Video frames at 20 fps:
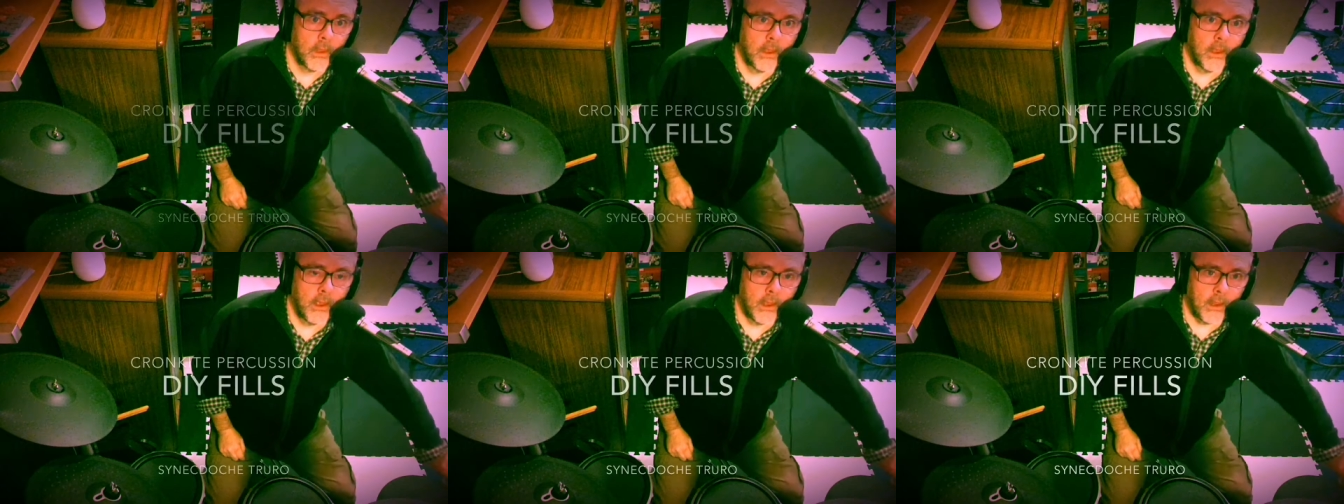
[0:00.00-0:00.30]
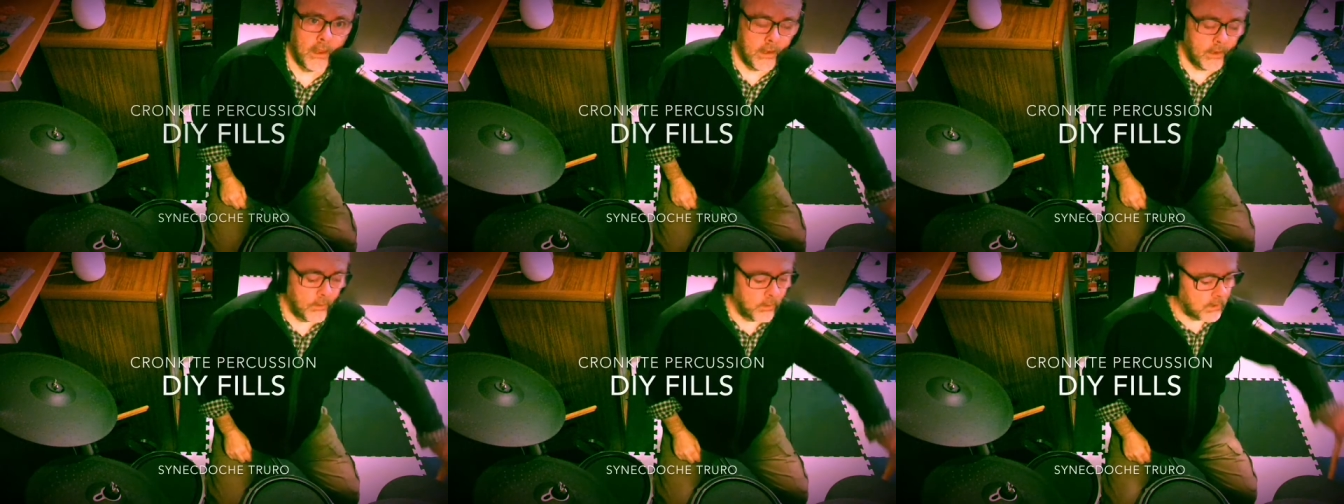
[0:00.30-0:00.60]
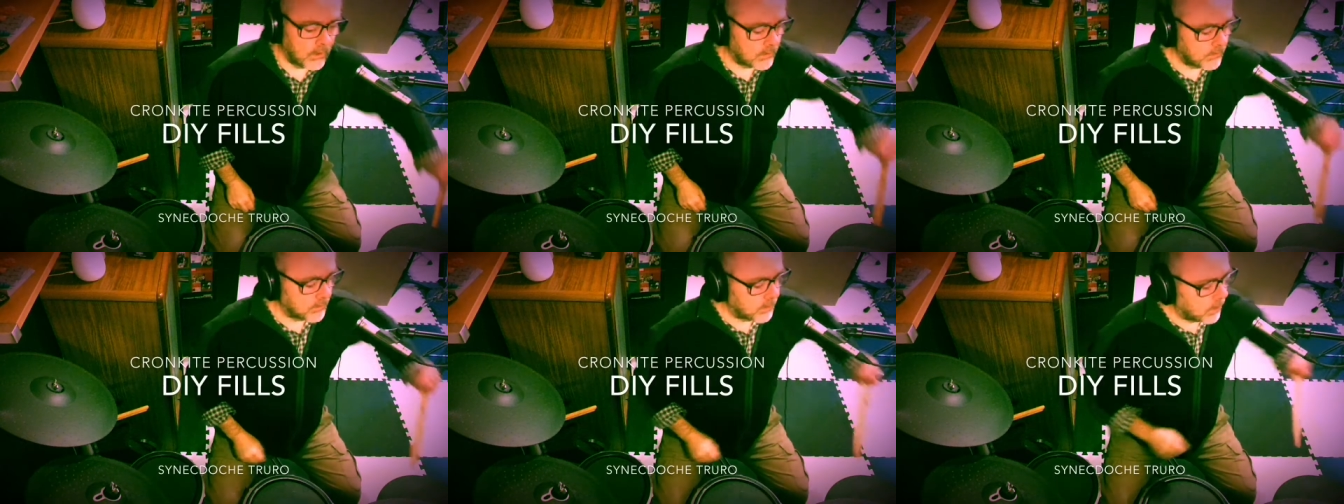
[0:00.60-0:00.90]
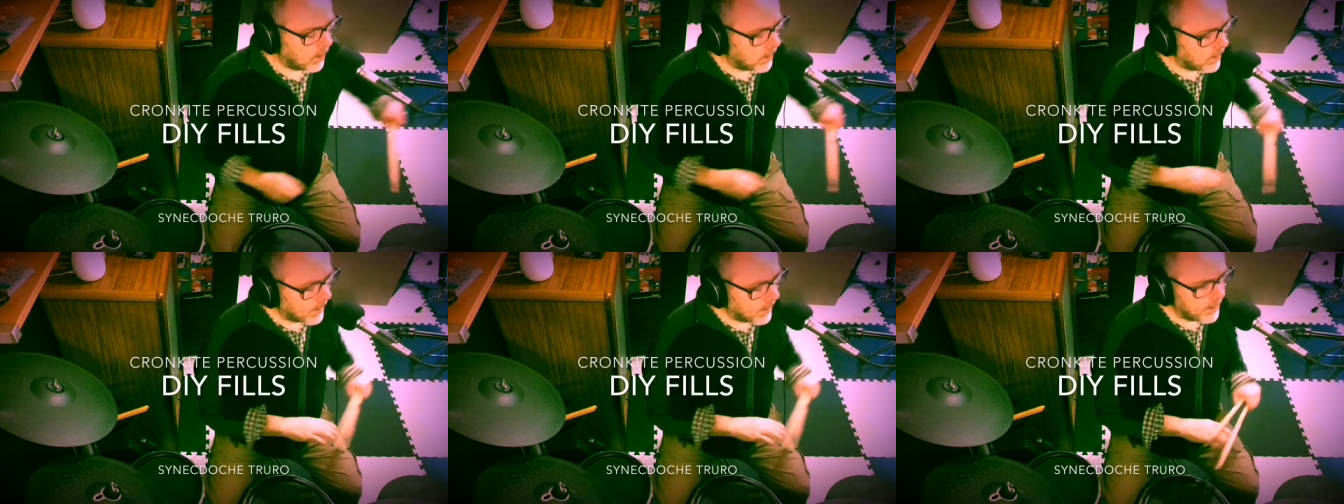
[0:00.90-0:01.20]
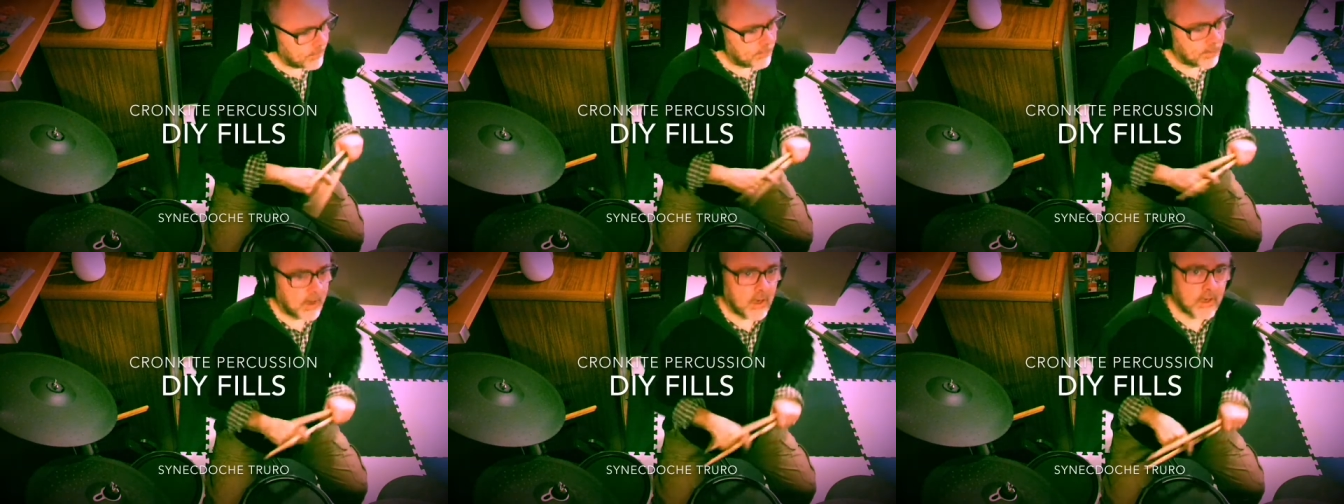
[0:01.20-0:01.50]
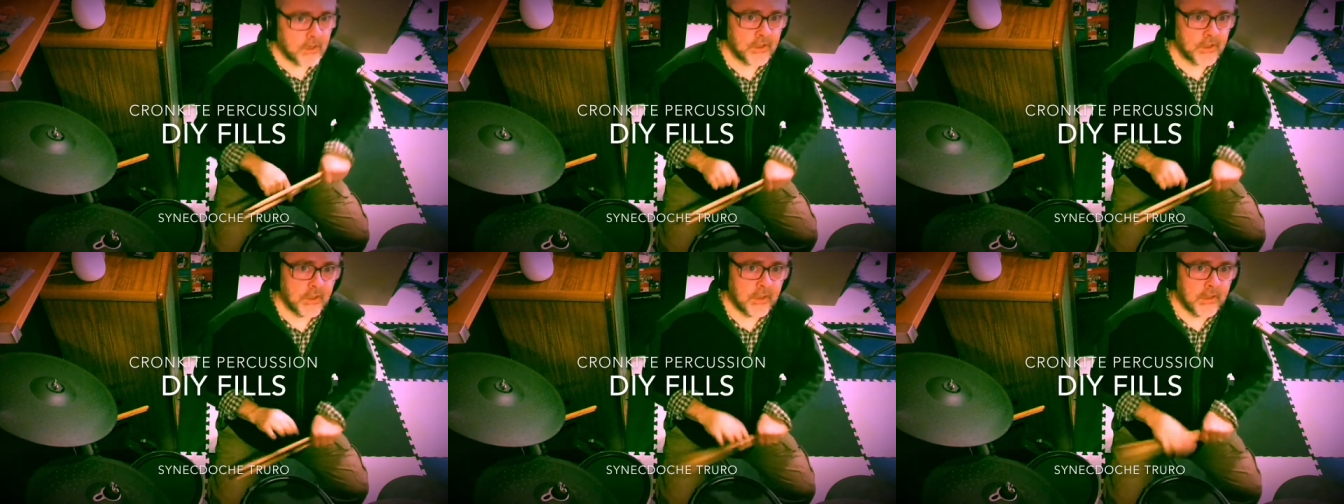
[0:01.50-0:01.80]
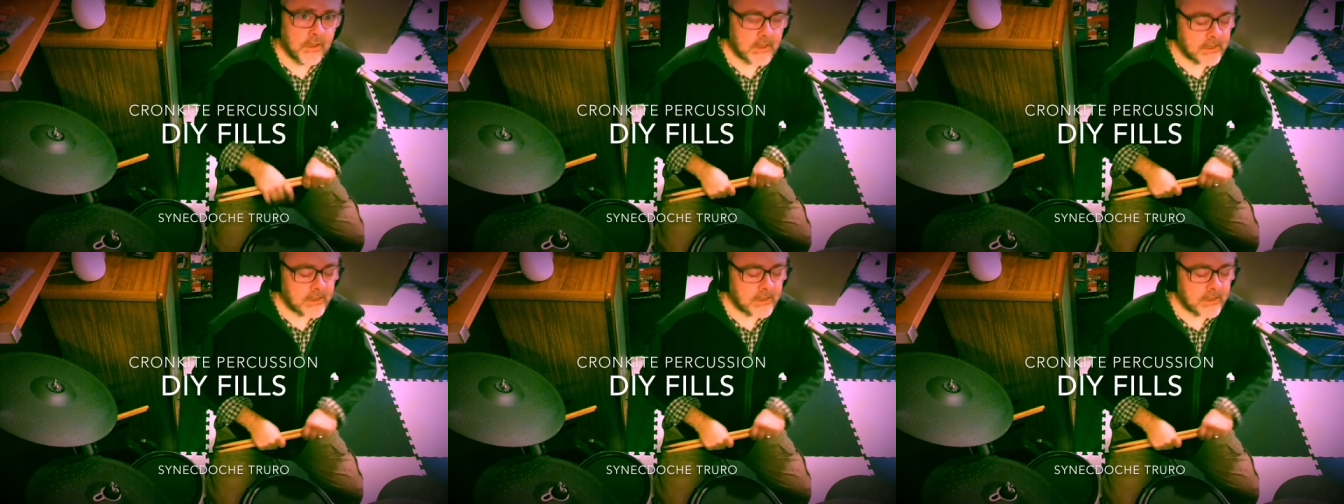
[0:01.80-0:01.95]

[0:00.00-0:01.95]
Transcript: Hey, welcome to Cronkite Percussion.